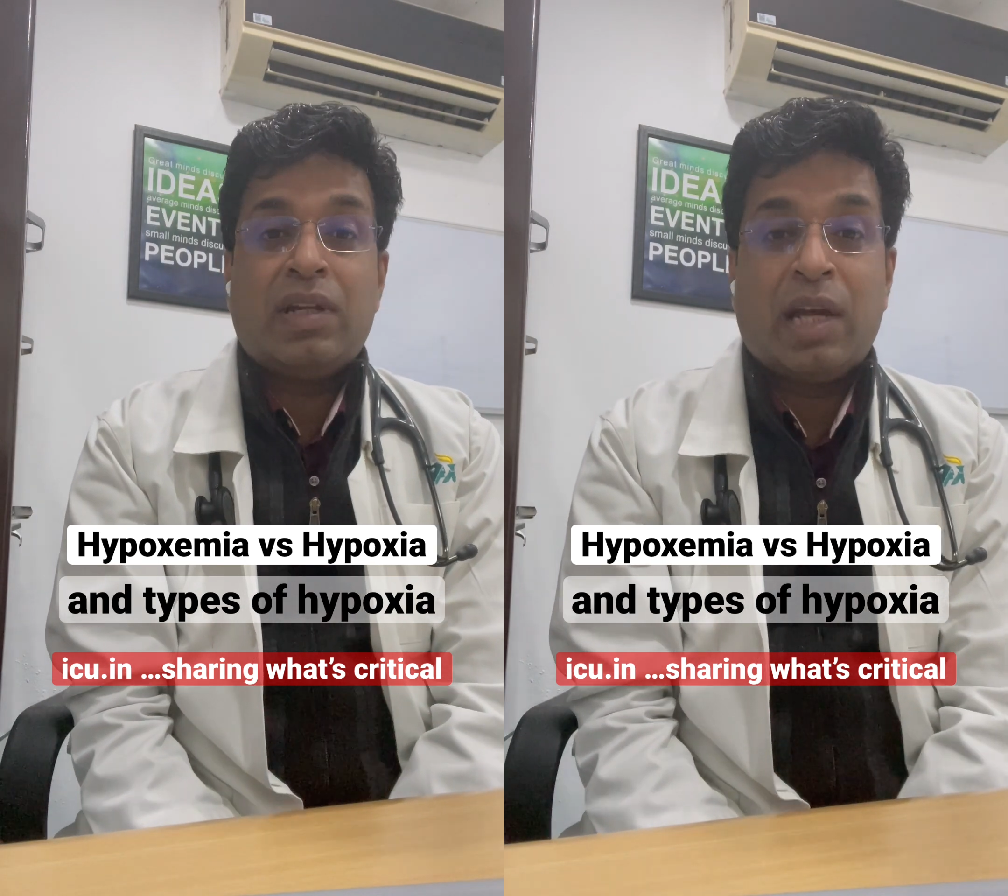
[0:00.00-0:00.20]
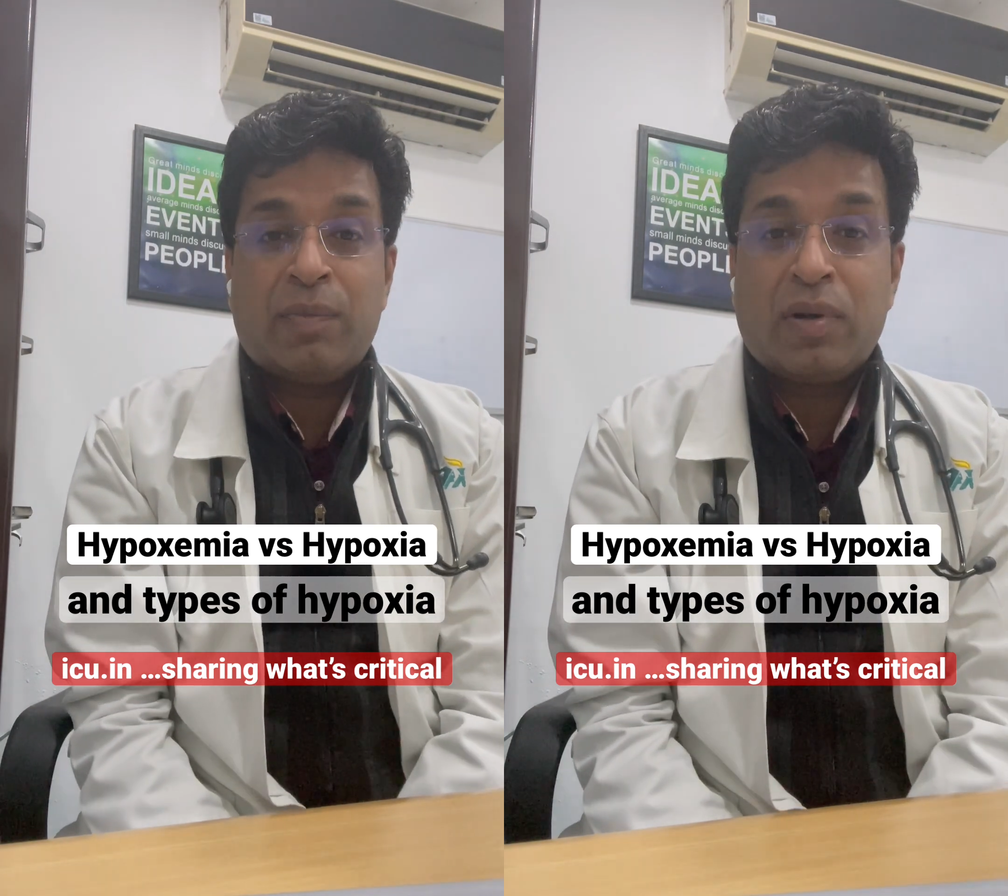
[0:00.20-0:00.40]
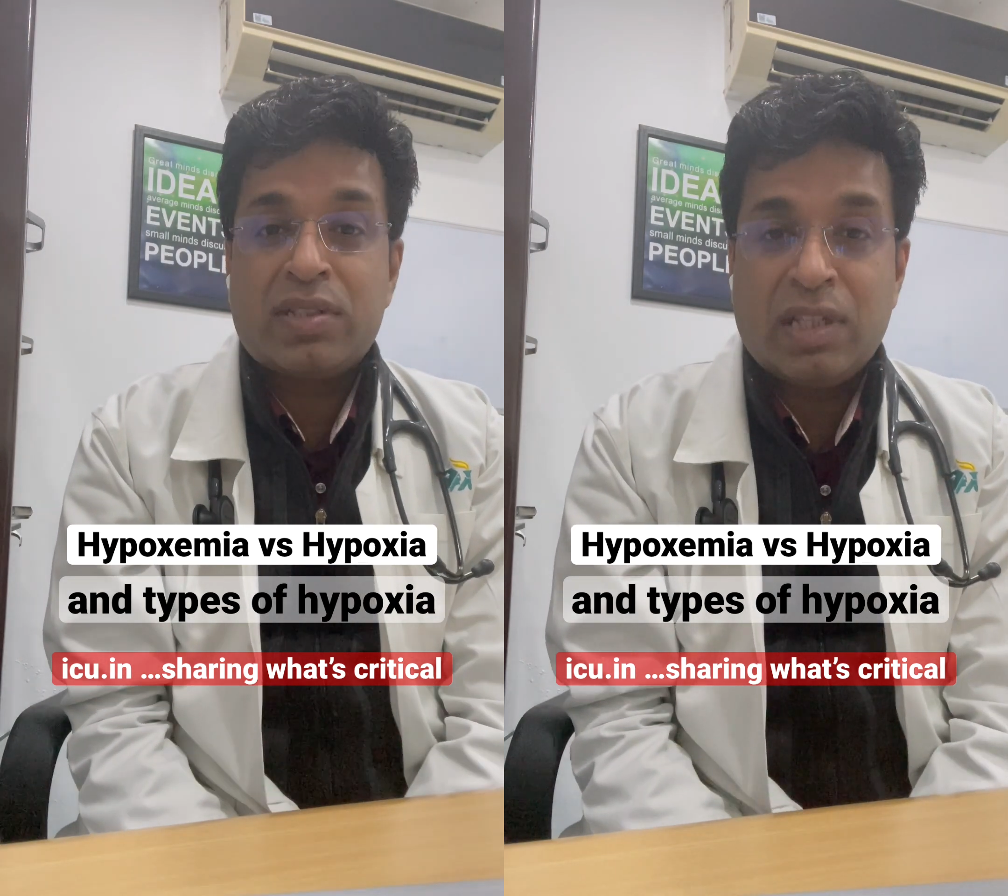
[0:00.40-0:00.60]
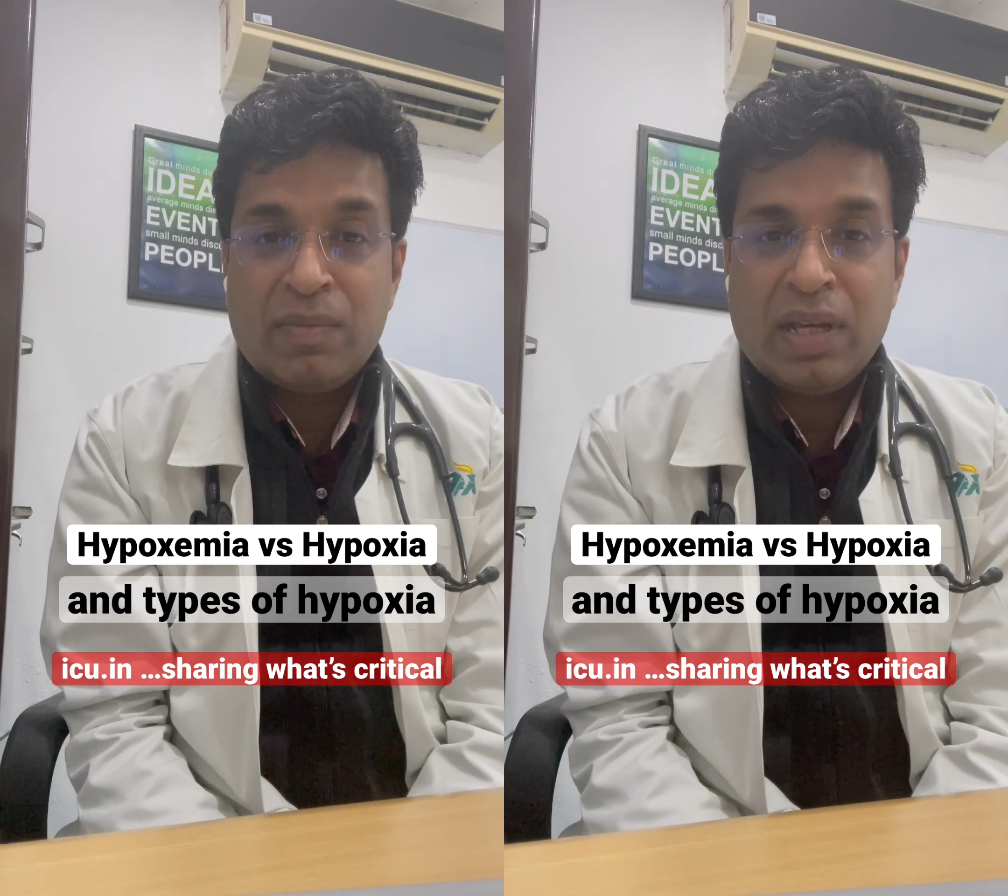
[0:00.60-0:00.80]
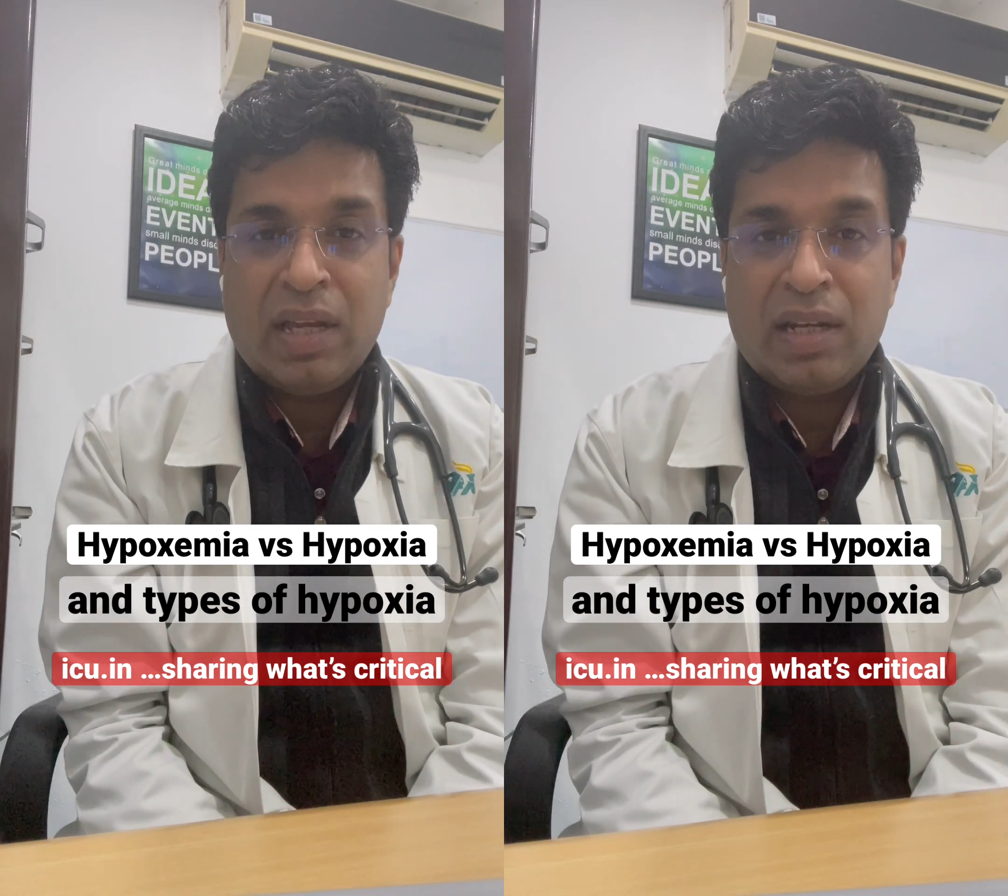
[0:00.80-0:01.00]

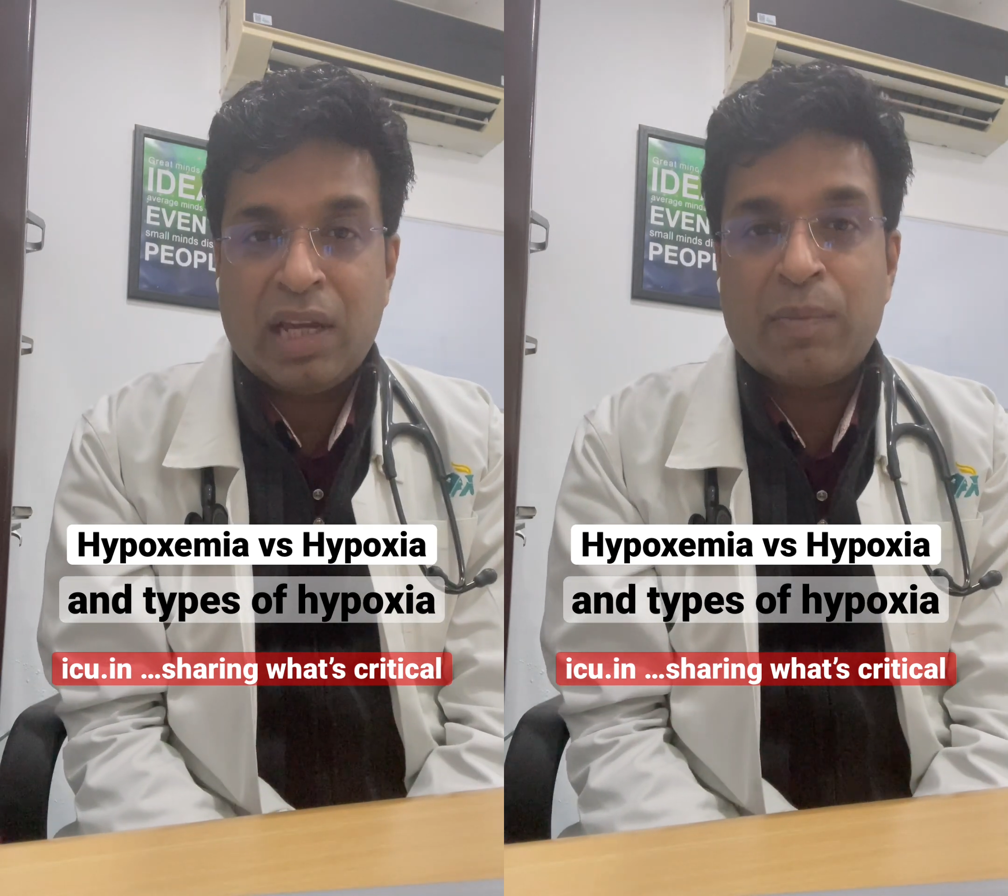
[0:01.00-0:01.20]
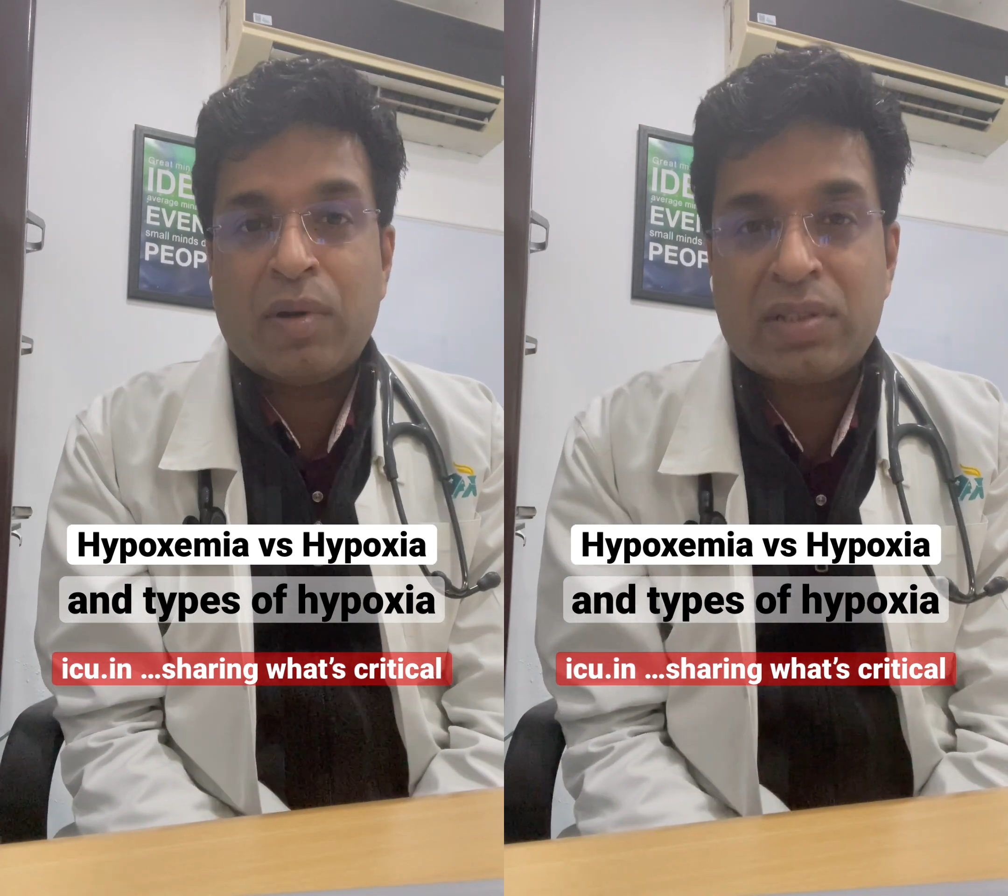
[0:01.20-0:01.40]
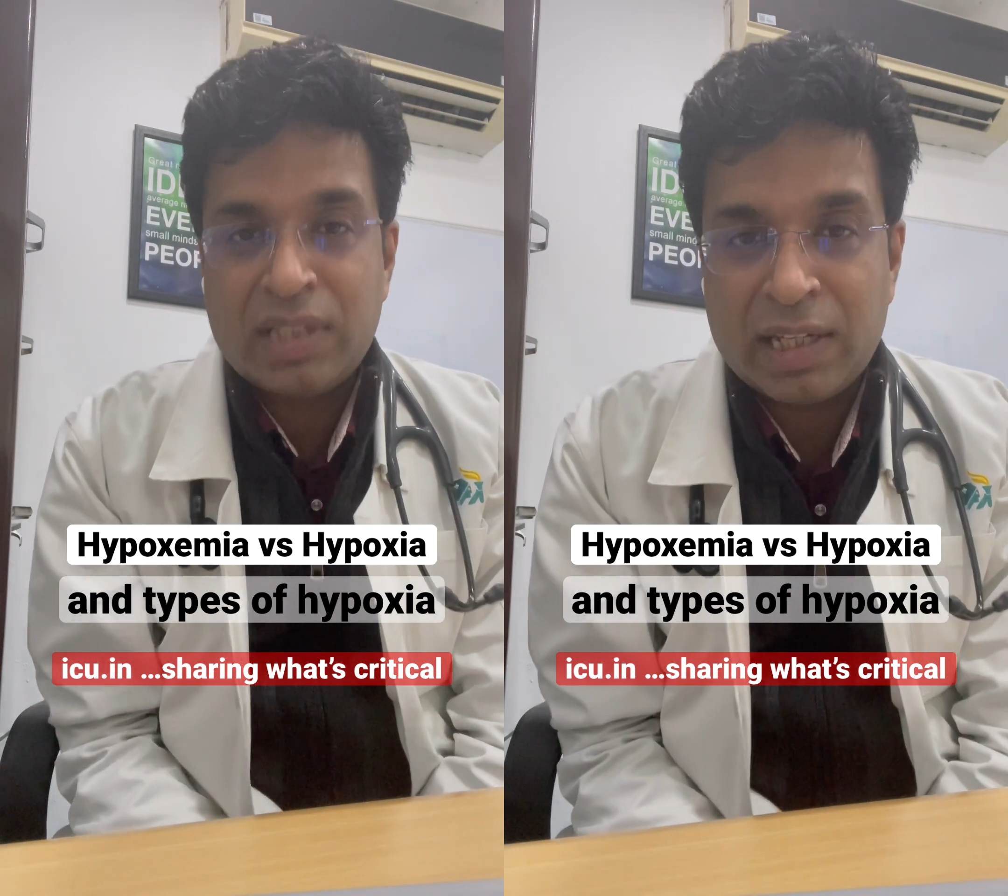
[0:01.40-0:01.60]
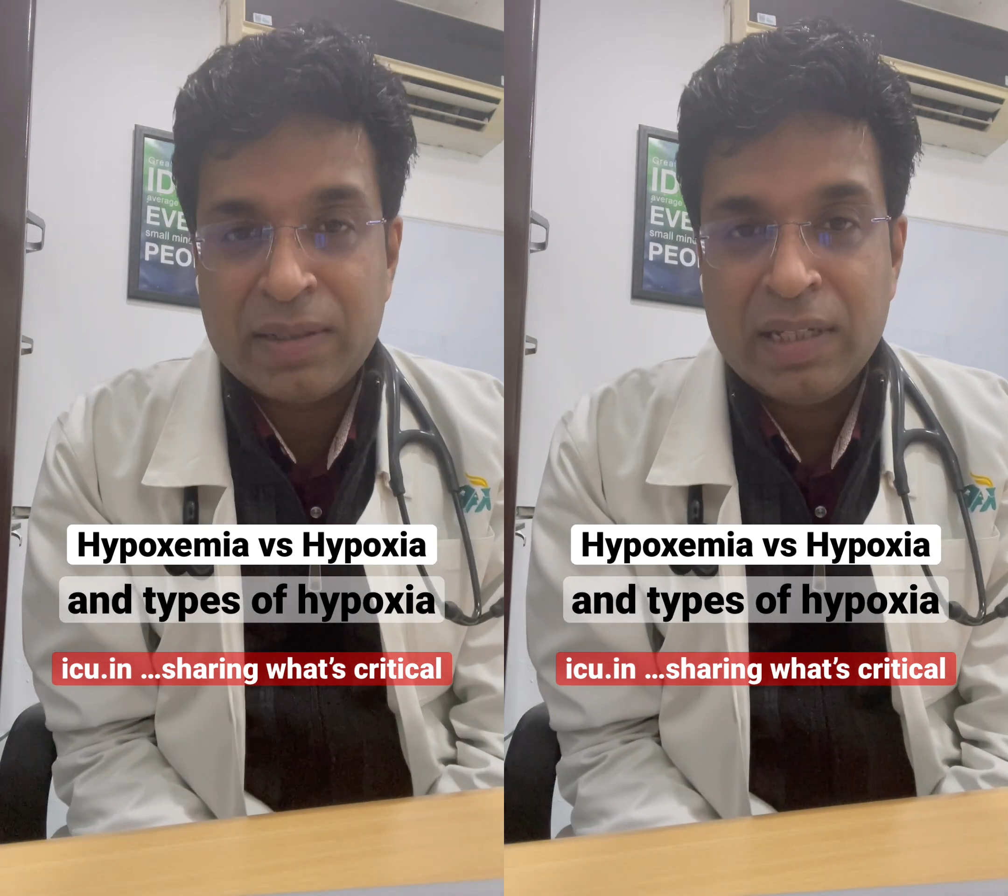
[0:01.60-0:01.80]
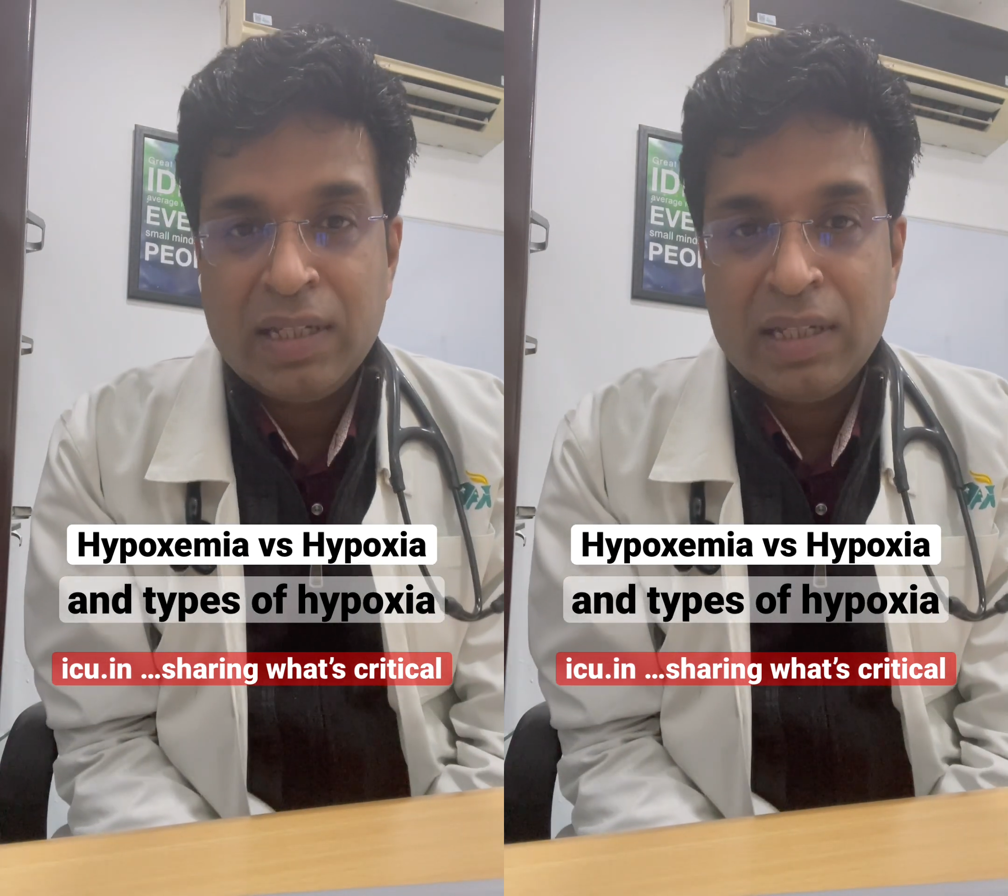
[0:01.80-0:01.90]
hypoxemia and hypoxia?